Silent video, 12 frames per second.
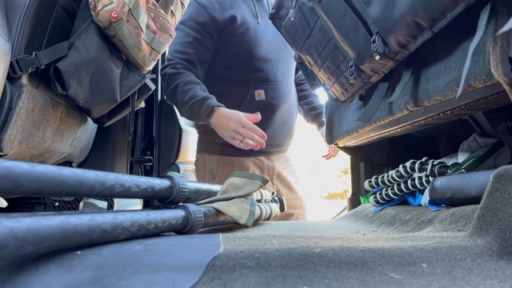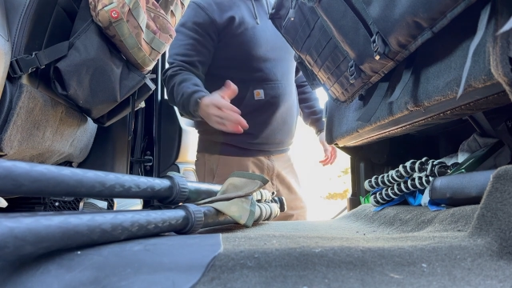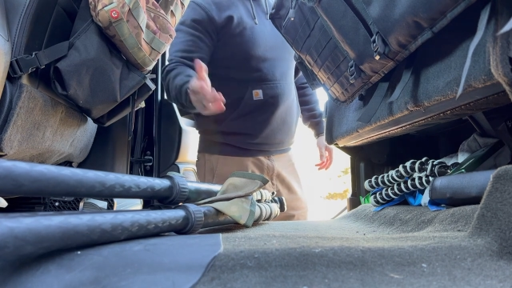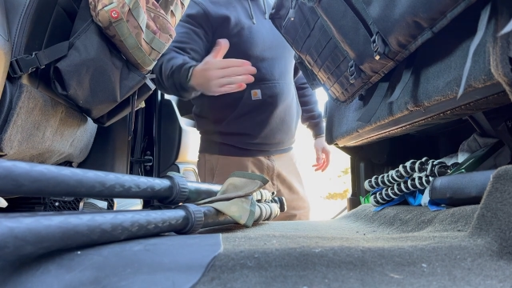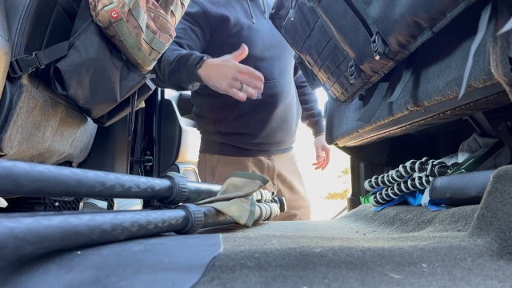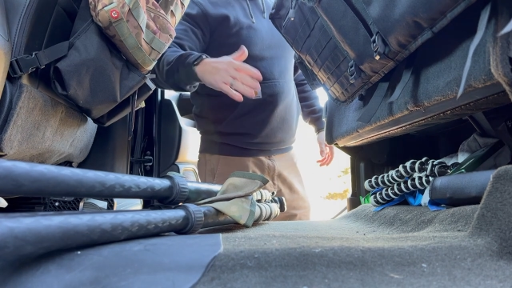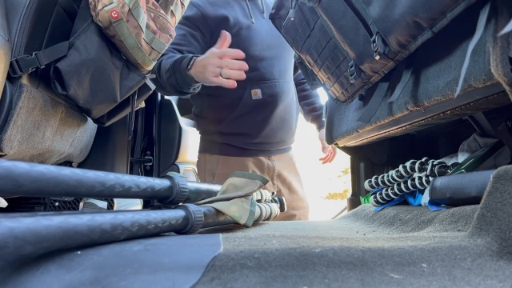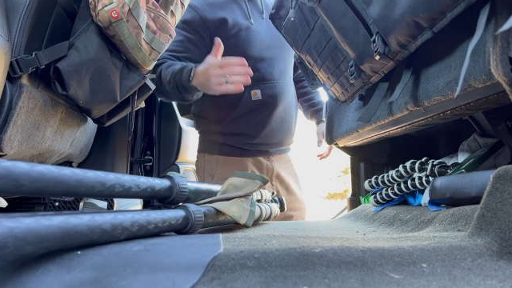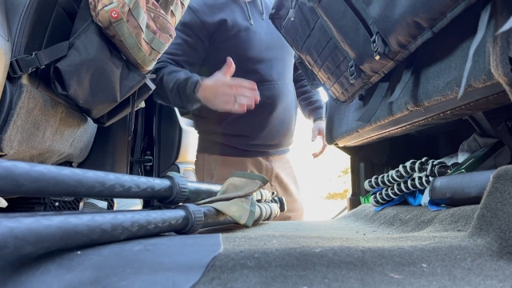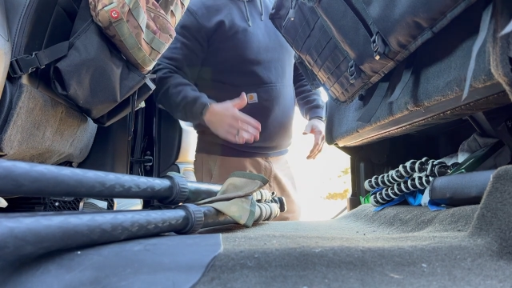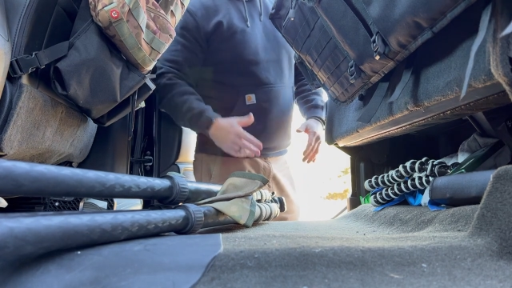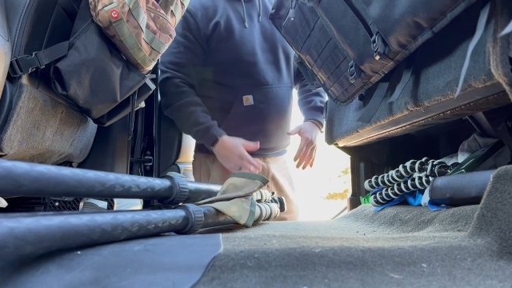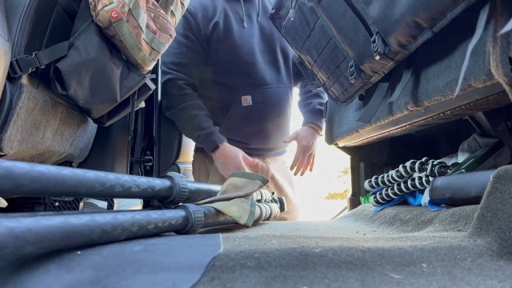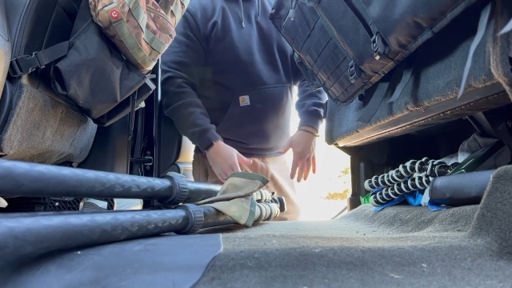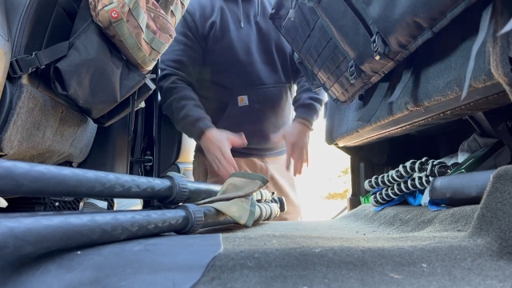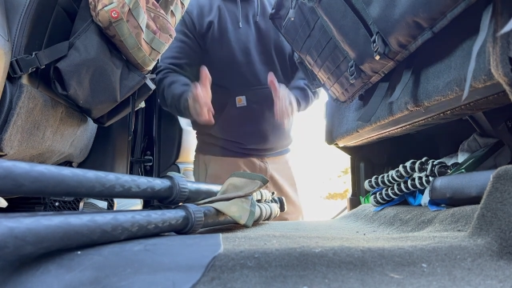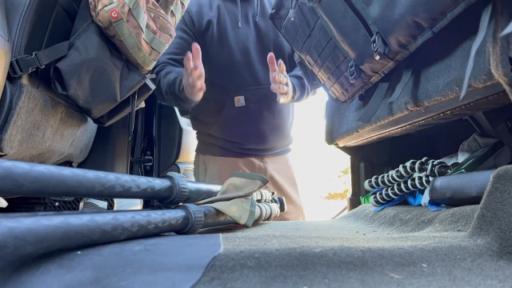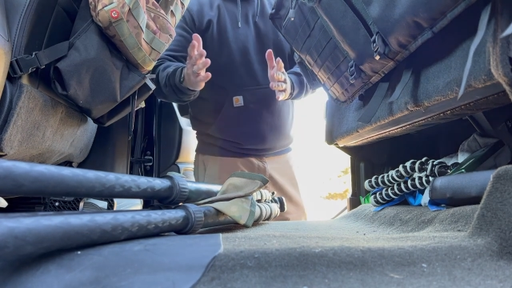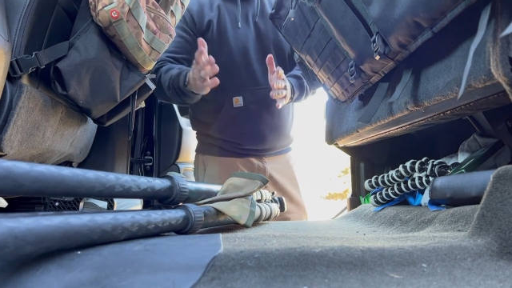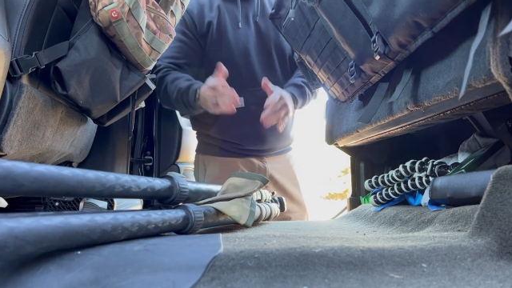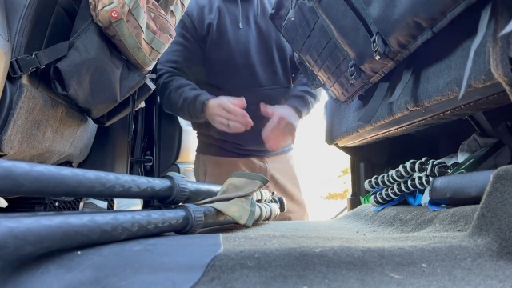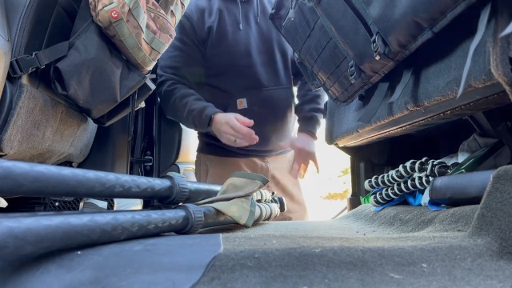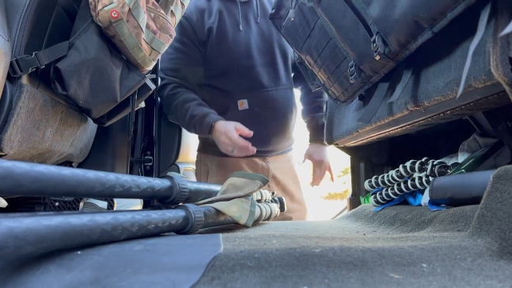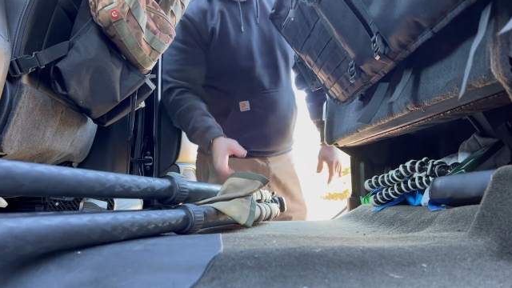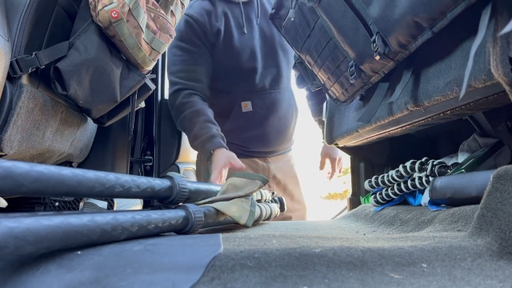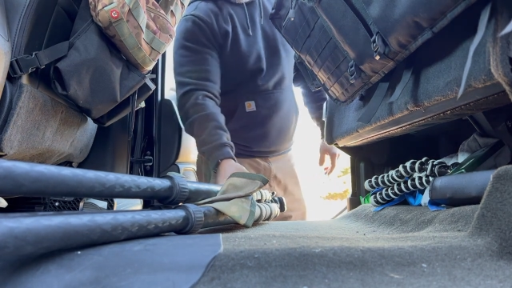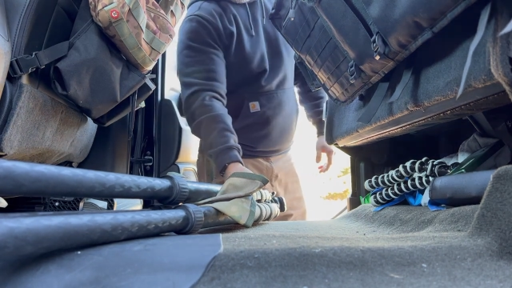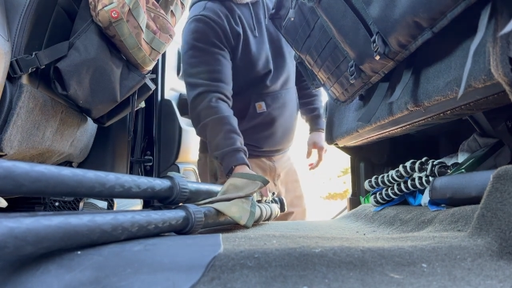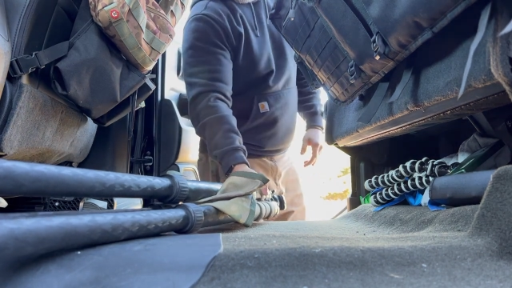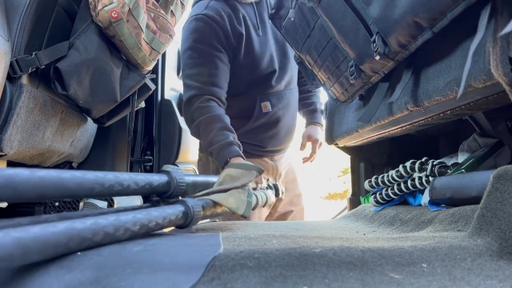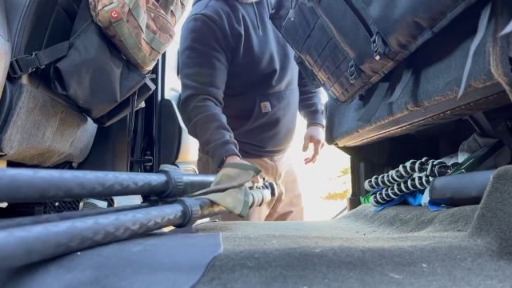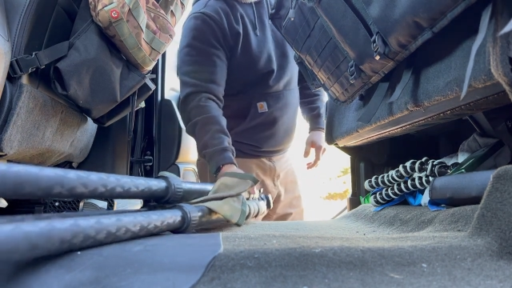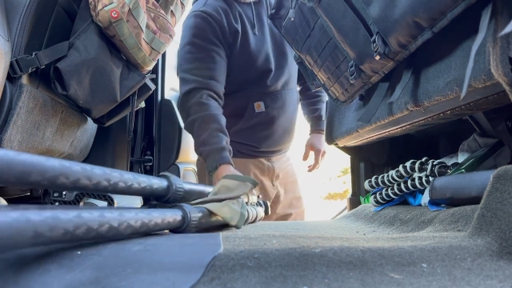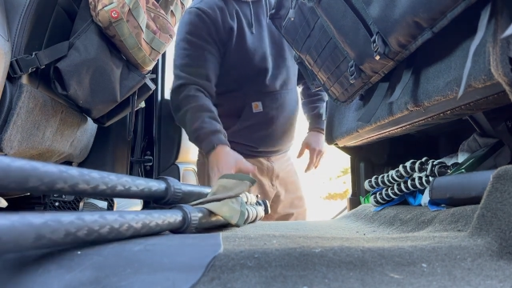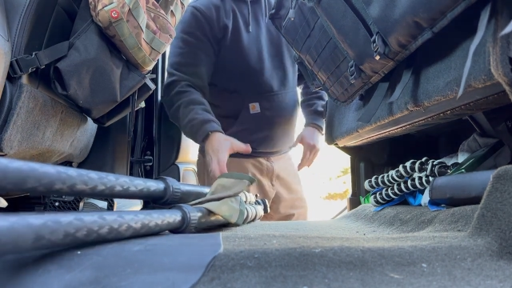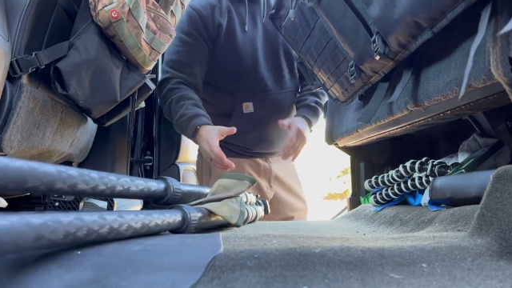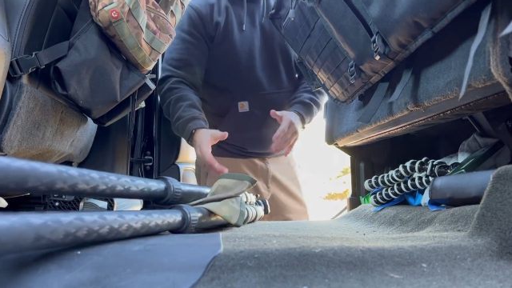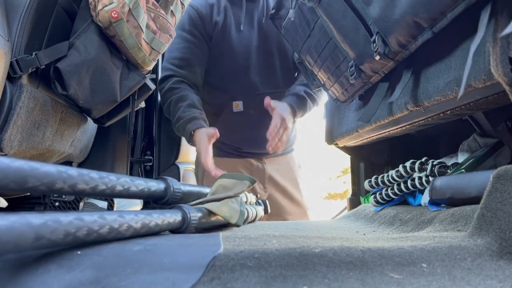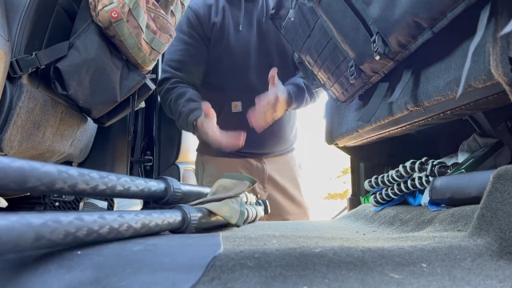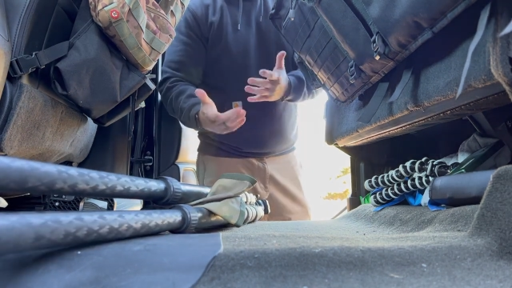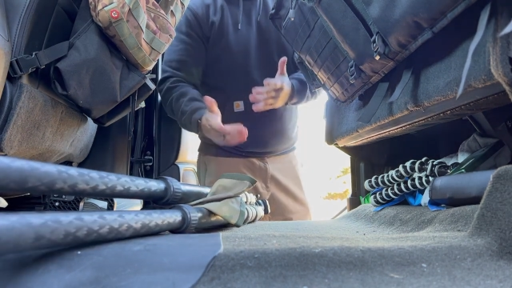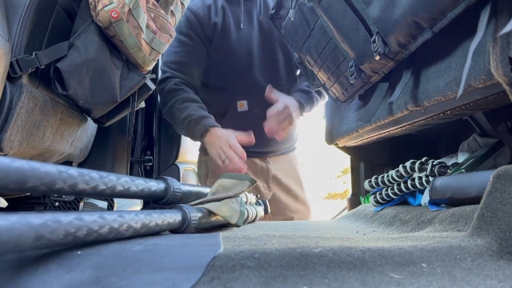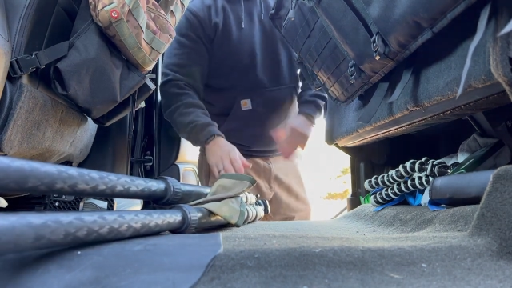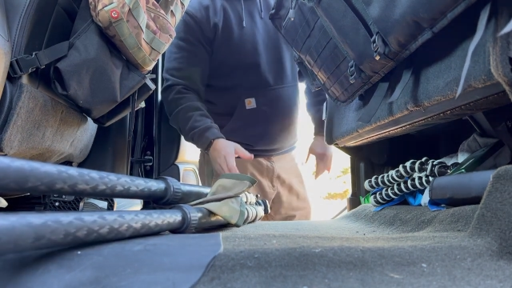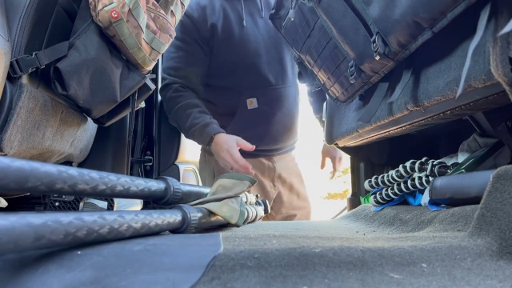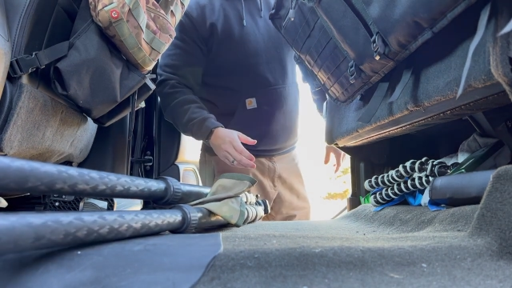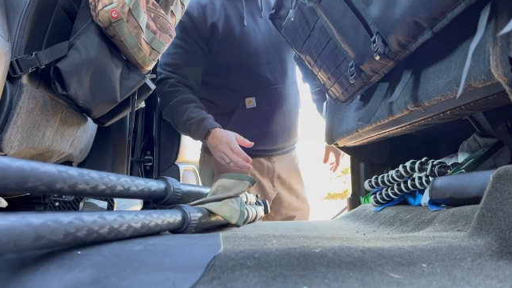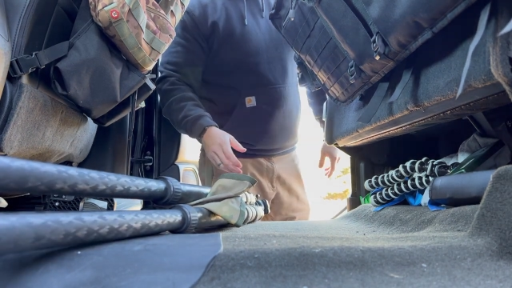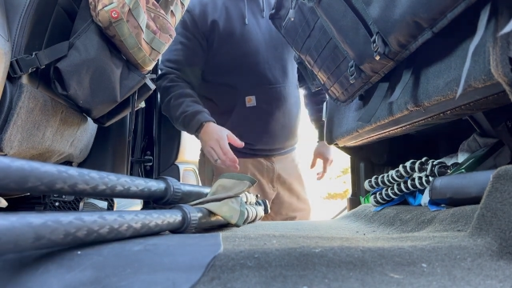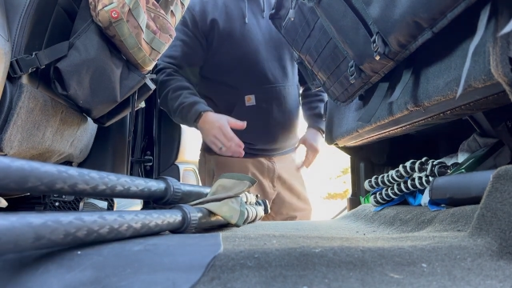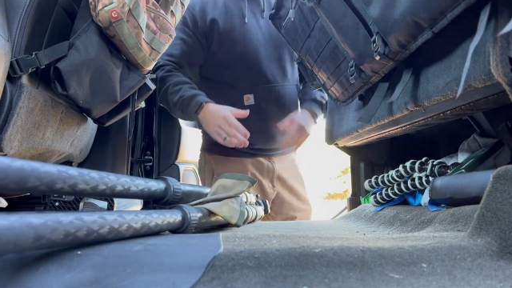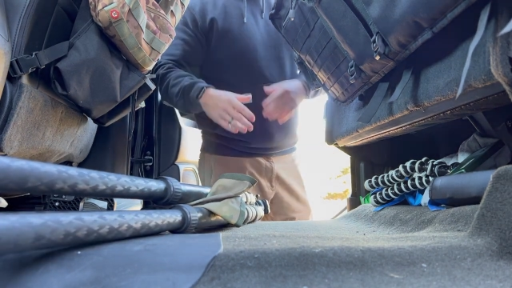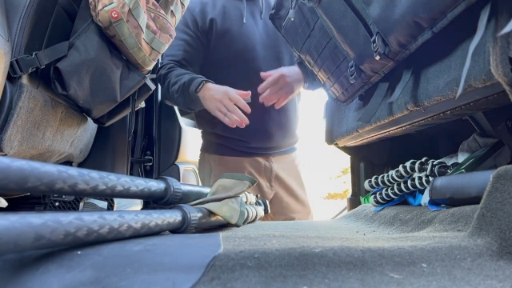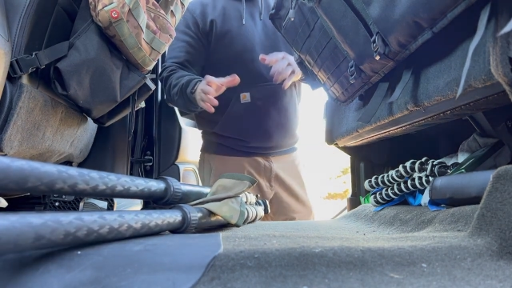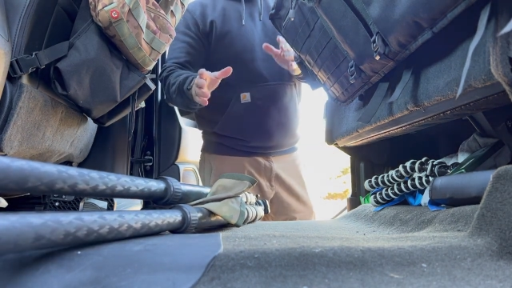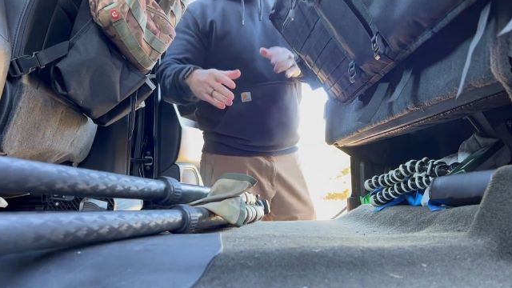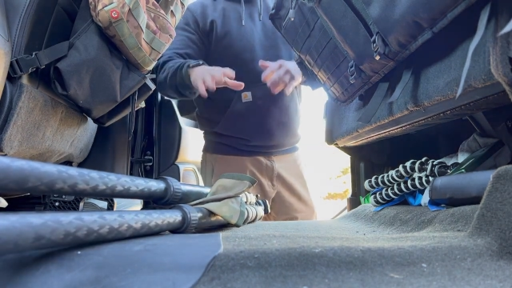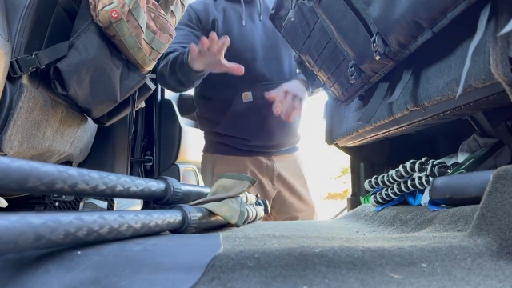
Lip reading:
Nobody's mouth can be seen.